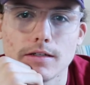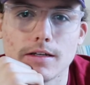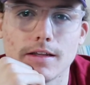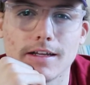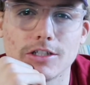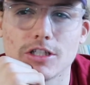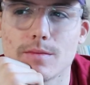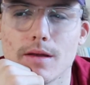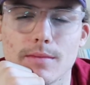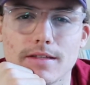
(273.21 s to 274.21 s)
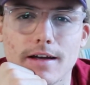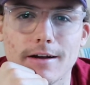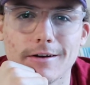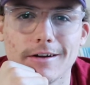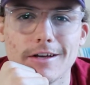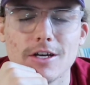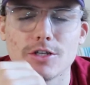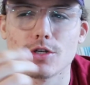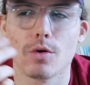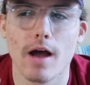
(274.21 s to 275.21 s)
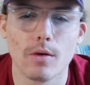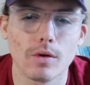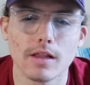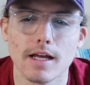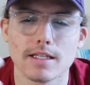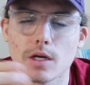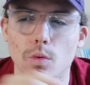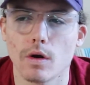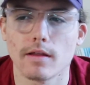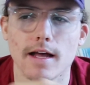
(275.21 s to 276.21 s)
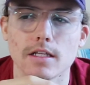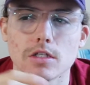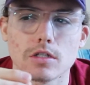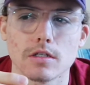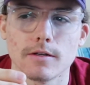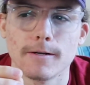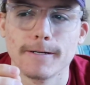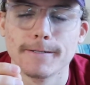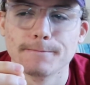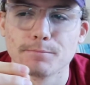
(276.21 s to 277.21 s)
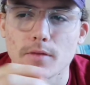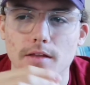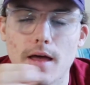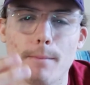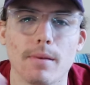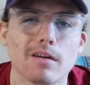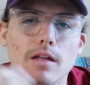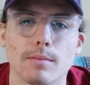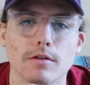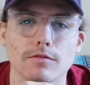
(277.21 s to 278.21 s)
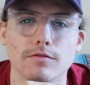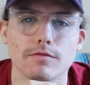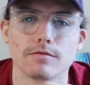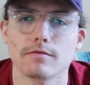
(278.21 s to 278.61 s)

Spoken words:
And that just made me tired. So I realized where that buildup of